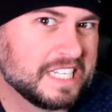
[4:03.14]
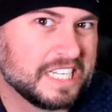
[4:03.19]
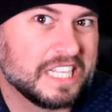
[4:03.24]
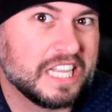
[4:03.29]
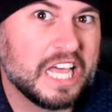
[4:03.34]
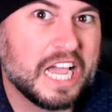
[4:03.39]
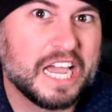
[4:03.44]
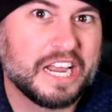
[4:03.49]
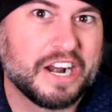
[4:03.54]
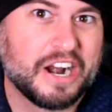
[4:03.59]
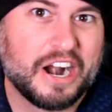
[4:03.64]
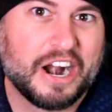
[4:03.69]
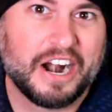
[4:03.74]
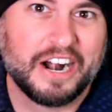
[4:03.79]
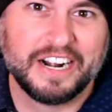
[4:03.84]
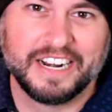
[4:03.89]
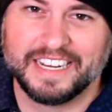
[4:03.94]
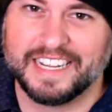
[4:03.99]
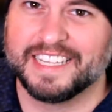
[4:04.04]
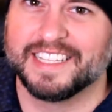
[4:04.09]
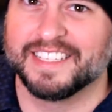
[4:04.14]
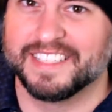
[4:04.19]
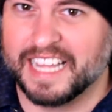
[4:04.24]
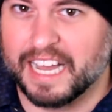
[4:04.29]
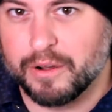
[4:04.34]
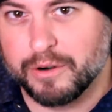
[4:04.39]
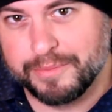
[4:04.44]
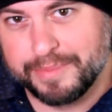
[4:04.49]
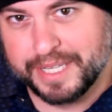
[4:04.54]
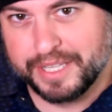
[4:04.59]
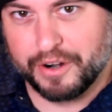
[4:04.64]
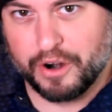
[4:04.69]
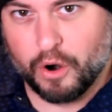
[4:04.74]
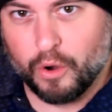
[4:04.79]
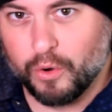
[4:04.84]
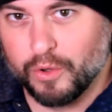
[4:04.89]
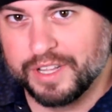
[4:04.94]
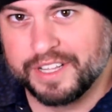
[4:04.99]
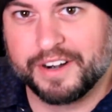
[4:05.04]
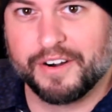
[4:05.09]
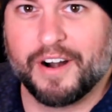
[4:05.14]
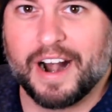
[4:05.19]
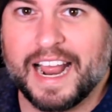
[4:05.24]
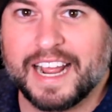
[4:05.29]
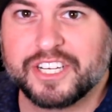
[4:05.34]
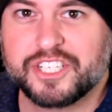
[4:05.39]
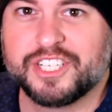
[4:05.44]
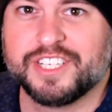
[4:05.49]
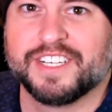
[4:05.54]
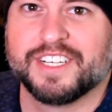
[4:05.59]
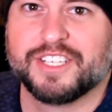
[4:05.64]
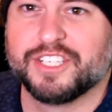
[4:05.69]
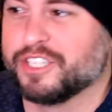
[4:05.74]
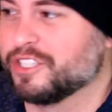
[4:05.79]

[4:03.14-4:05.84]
see you later. And then that'll be their whole interaction. And